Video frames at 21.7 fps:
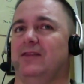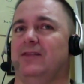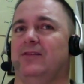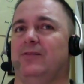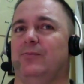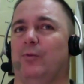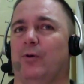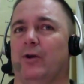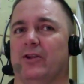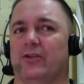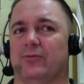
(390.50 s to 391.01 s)

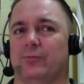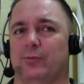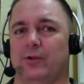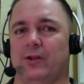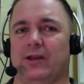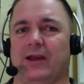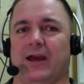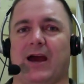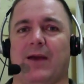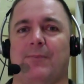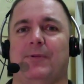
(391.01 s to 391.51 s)
what is
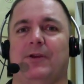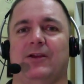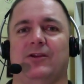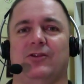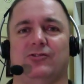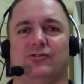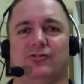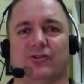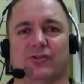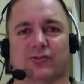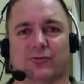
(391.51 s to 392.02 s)
really happening
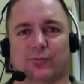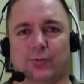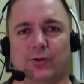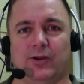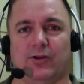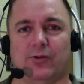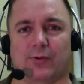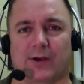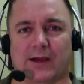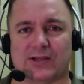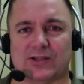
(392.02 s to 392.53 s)
is just
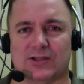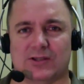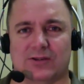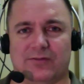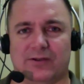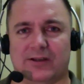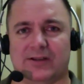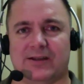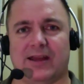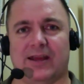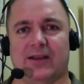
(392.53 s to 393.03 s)
redirection
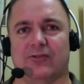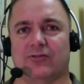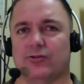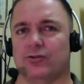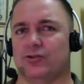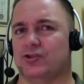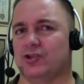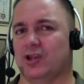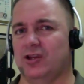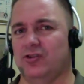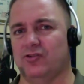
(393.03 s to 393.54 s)
of intent or
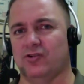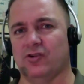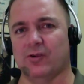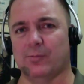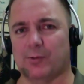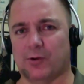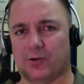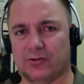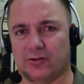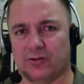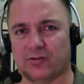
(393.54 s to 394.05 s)
changing a
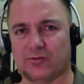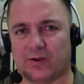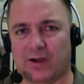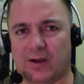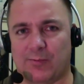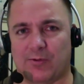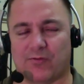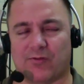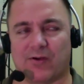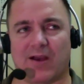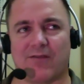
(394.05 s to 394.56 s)
person's
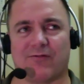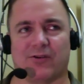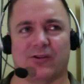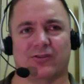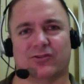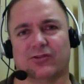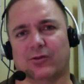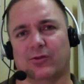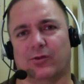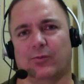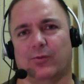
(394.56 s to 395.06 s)
frame of
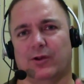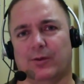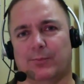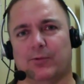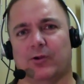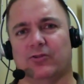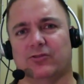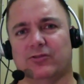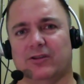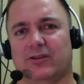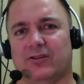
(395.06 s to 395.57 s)
reference, so that when a
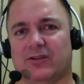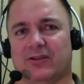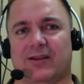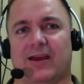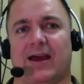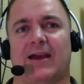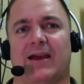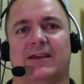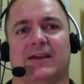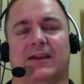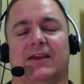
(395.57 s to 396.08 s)
person is
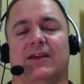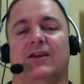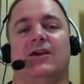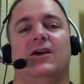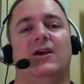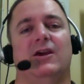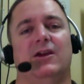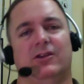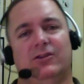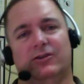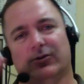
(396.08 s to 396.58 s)
attacking,
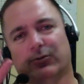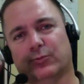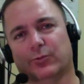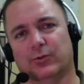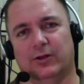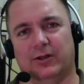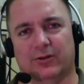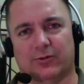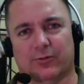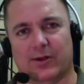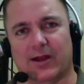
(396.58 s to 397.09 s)
you
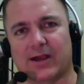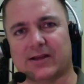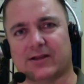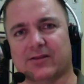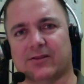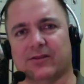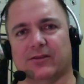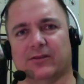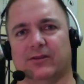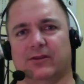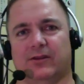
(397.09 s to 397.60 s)
redirect
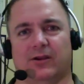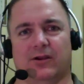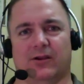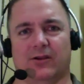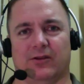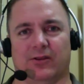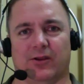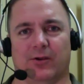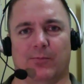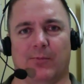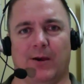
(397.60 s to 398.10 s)

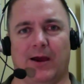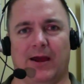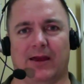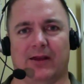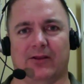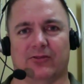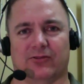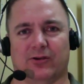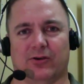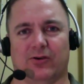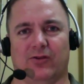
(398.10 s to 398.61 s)
their
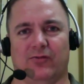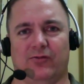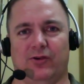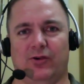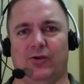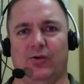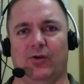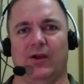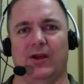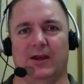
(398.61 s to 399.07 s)
mind. So if you